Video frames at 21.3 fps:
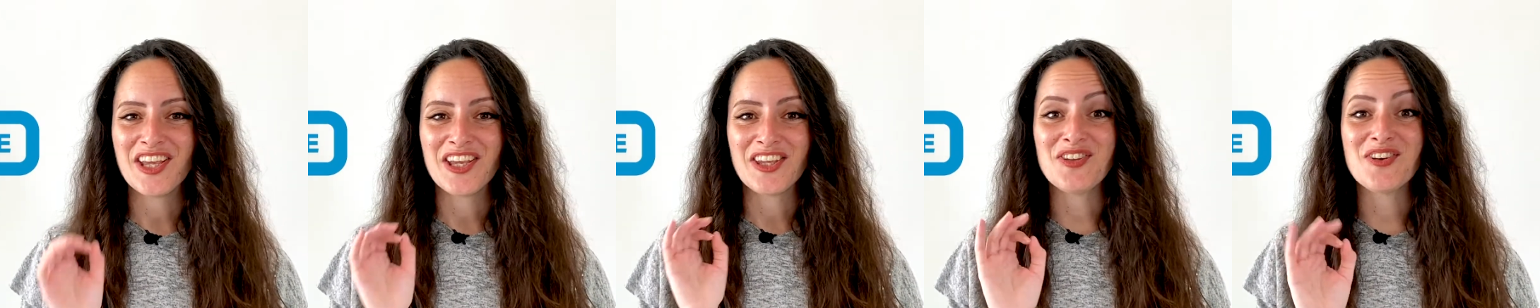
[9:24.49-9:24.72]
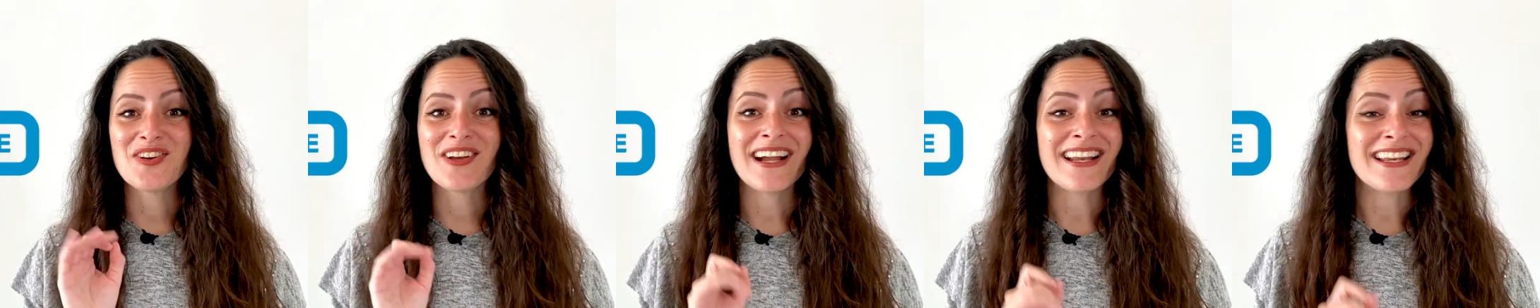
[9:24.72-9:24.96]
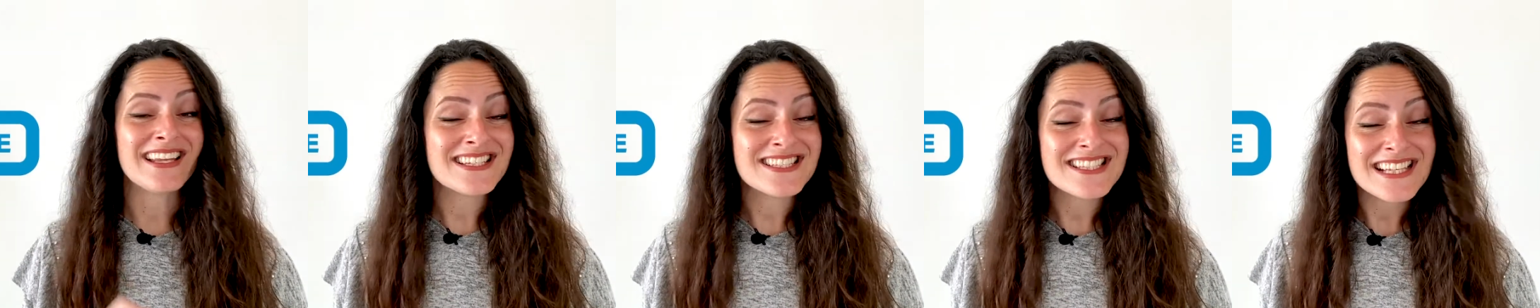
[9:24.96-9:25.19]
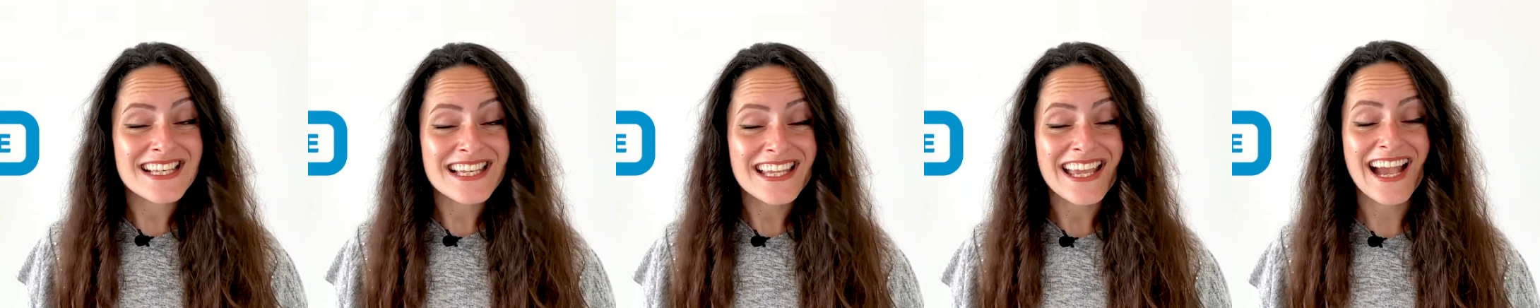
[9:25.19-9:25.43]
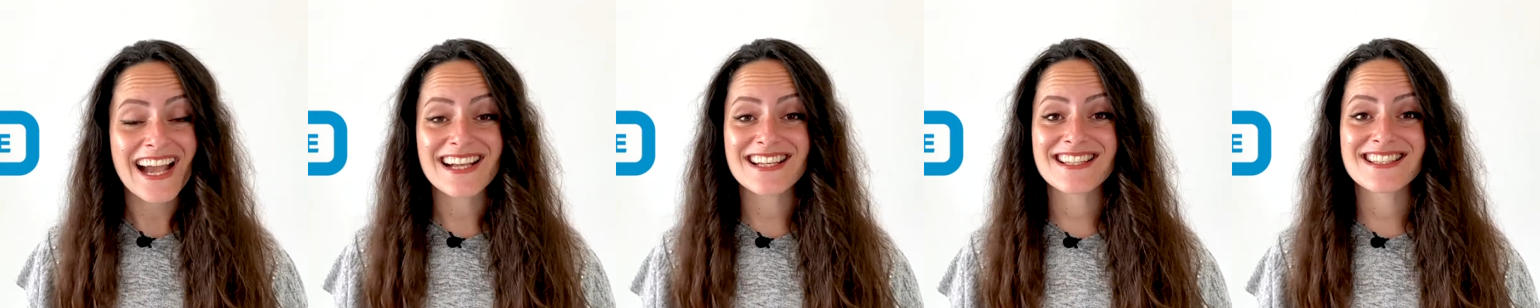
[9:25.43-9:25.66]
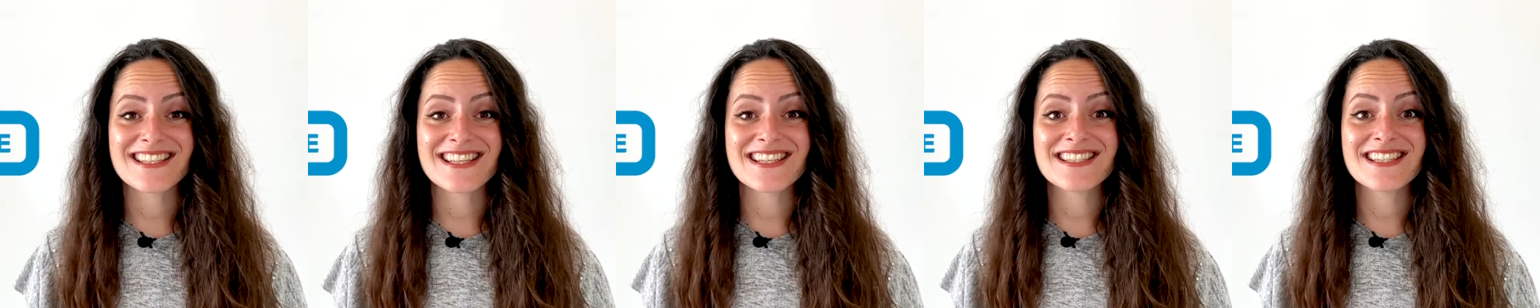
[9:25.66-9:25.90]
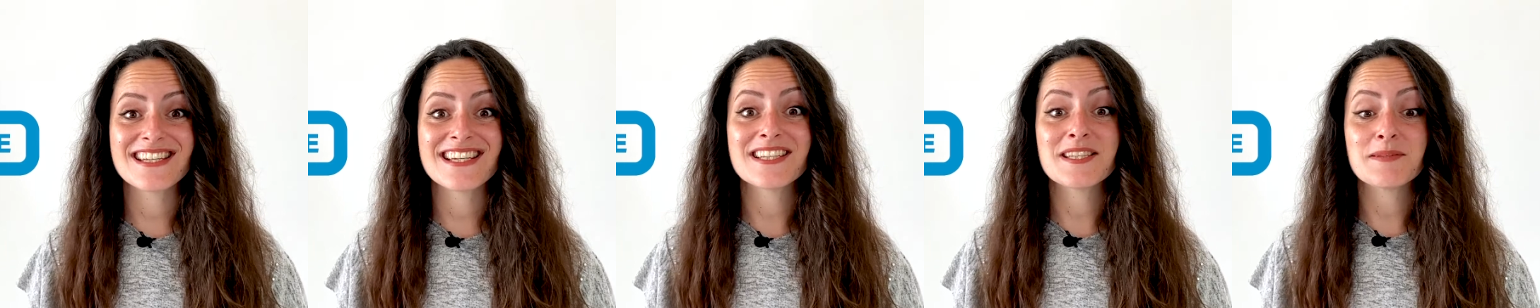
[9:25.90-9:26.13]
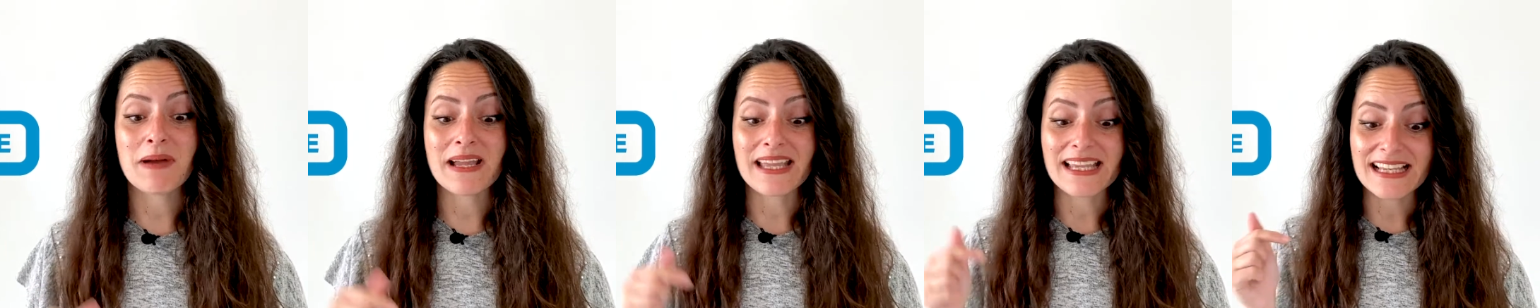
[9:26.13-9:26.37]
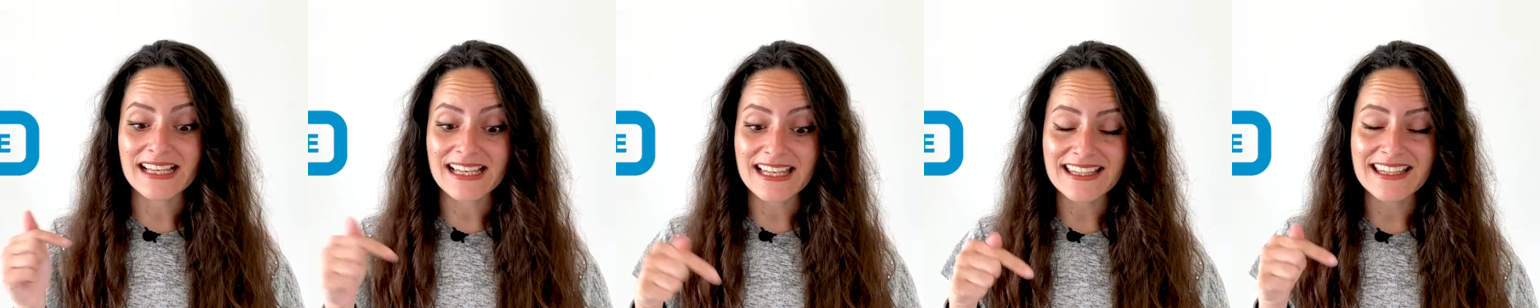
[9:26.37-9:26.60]
You can easily access it by
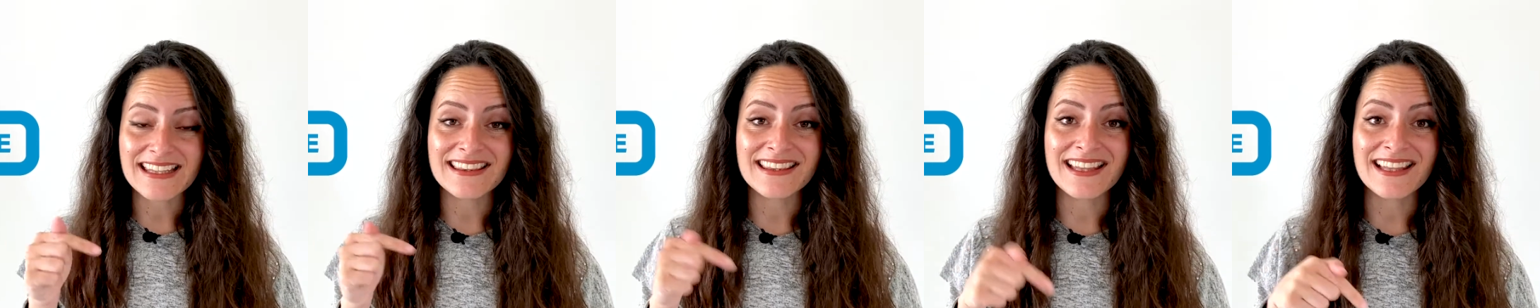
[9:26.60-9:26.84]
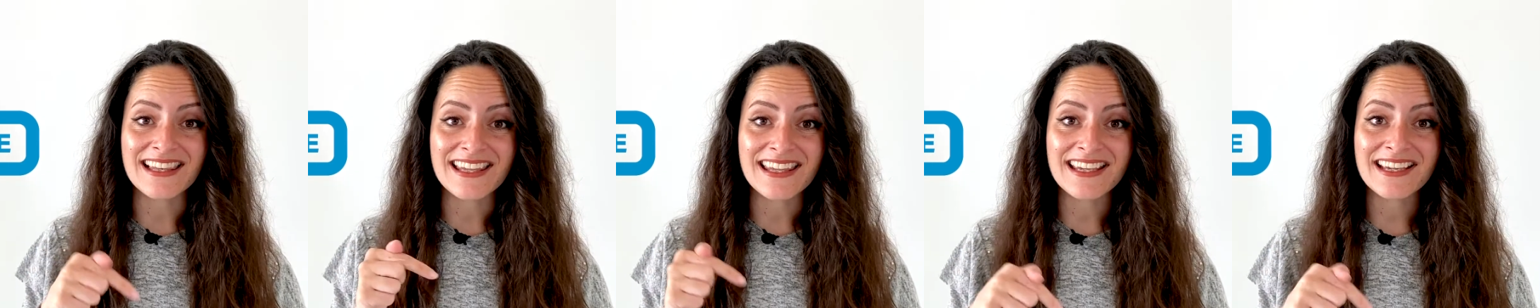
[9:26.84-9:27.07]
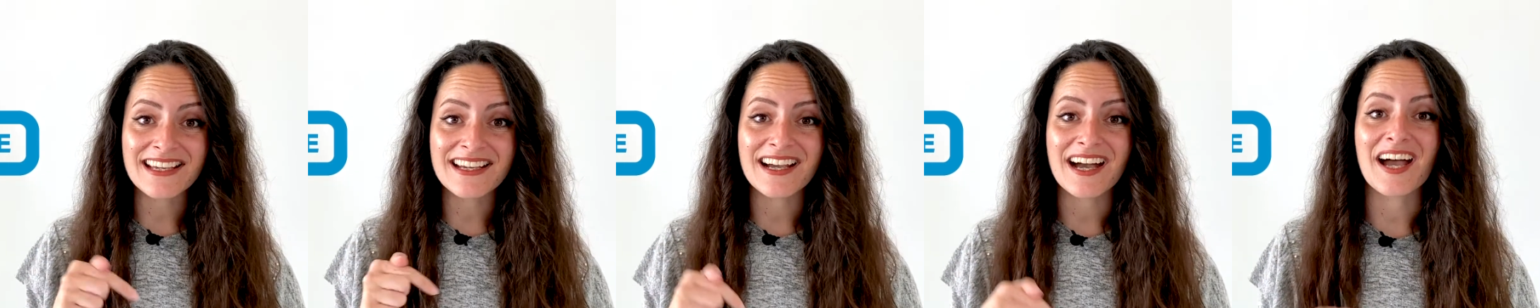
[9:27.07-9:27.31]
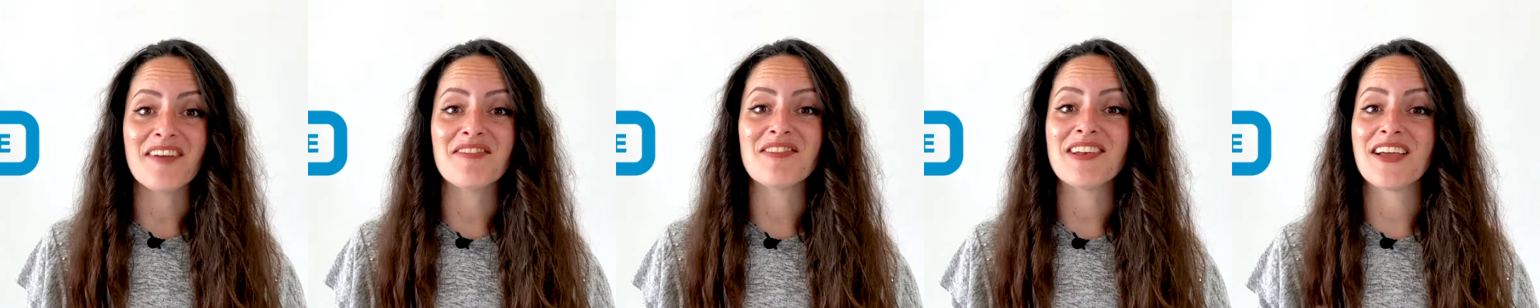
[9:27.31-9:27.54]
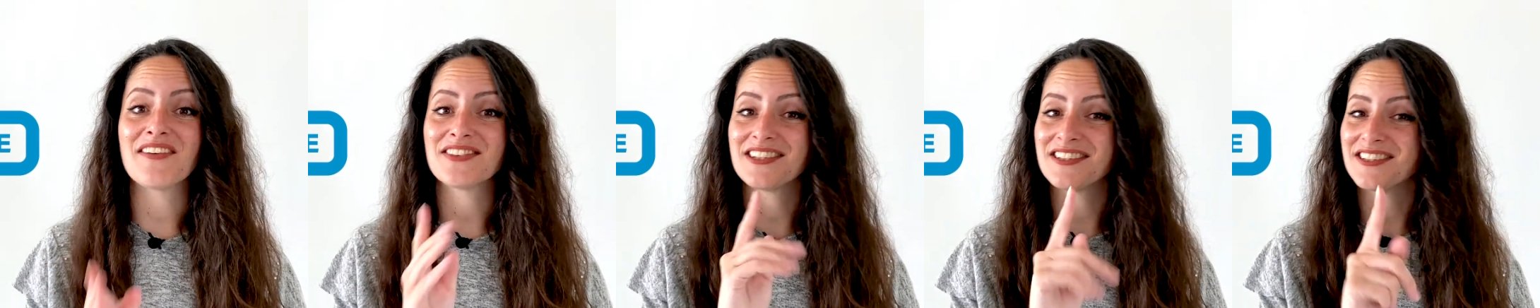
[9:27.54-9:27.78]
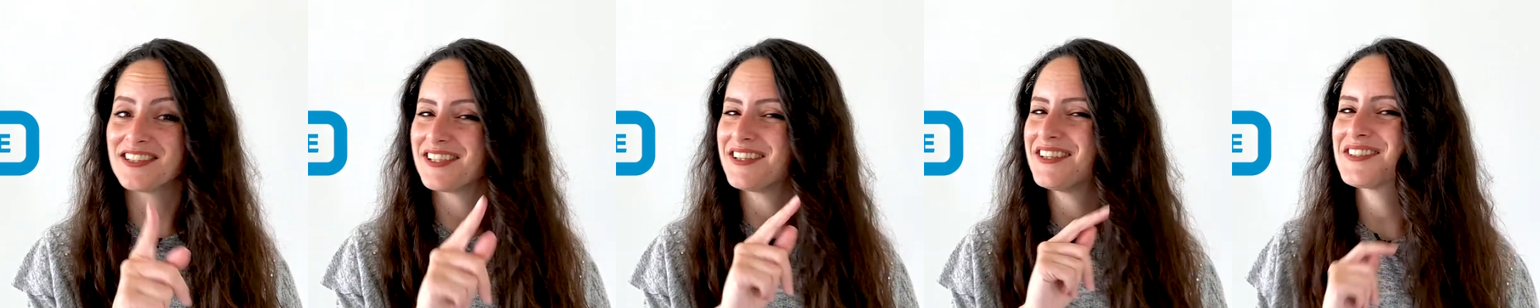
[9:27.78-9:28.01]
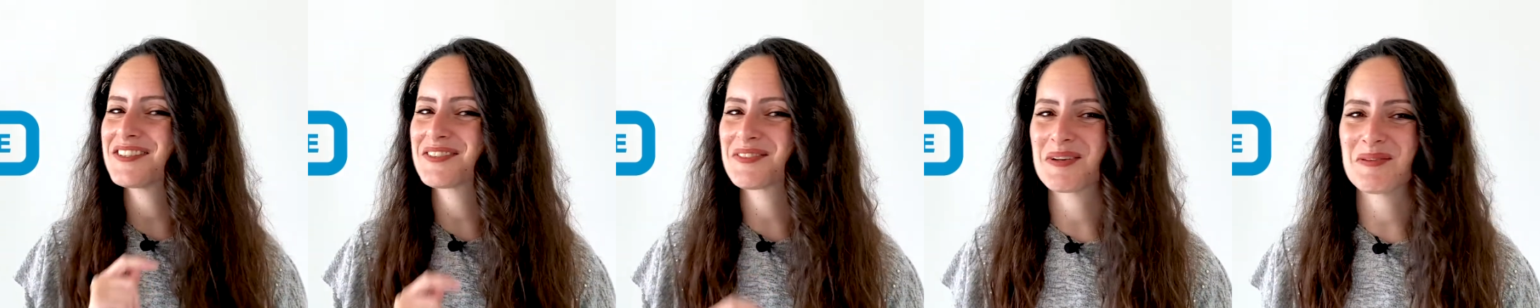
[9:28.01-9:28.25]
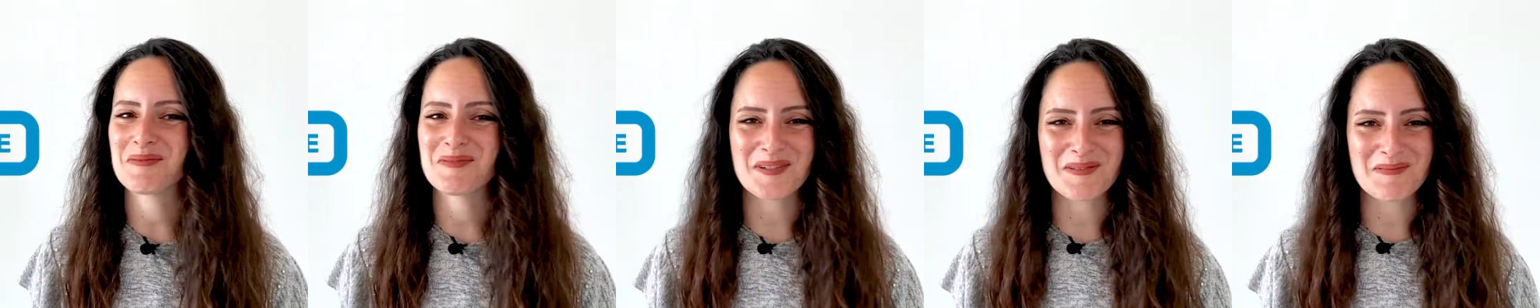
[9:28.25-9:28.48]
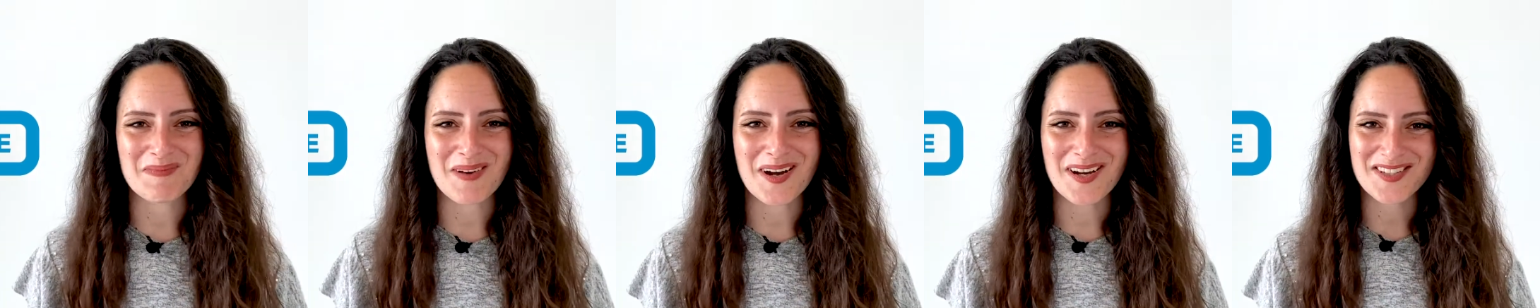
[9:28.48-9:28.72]
clicking the link I've left in the
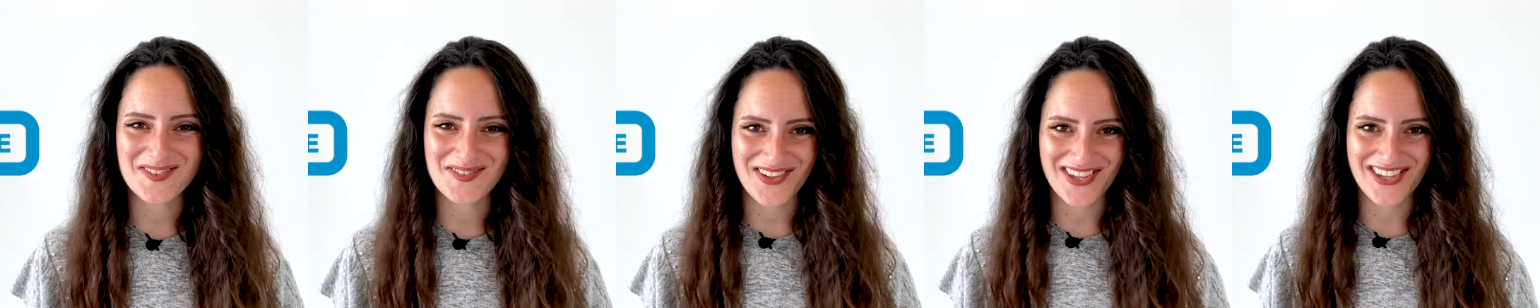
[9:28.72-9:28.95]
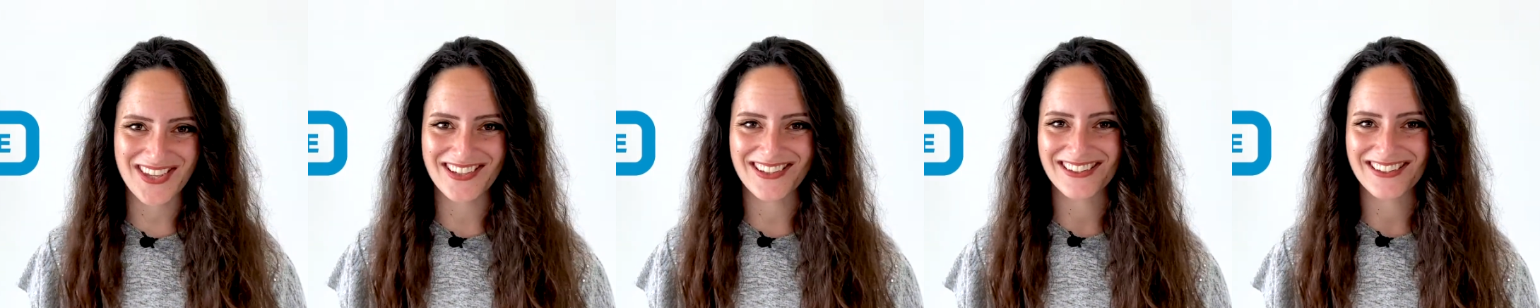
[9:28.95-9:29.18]
description box for you.